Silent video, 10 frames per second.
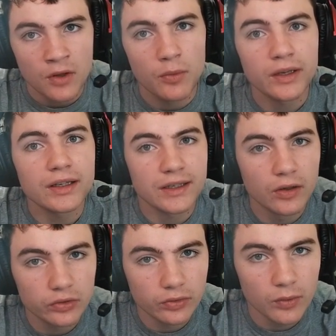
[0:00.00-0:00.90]
We're going to
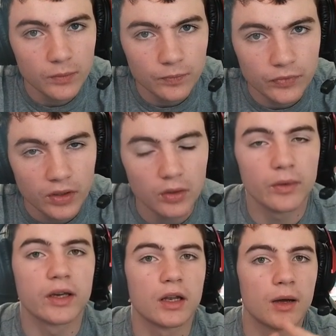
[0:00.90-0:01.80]
kill someone,
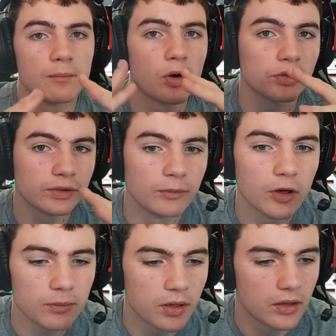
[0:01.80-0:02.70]
we're going to box them
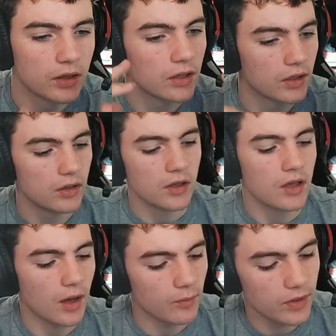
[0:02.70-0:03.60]
up,
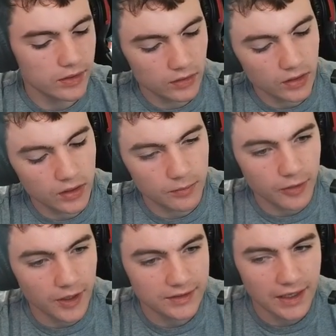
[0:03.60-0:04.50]
and we're going to
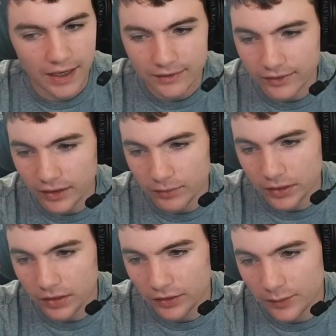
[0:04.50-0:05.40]
press enter
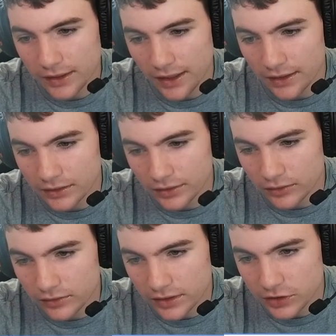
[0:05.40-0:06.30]
because we get
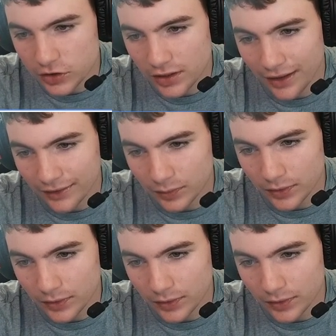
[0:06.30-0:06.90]
into the chat.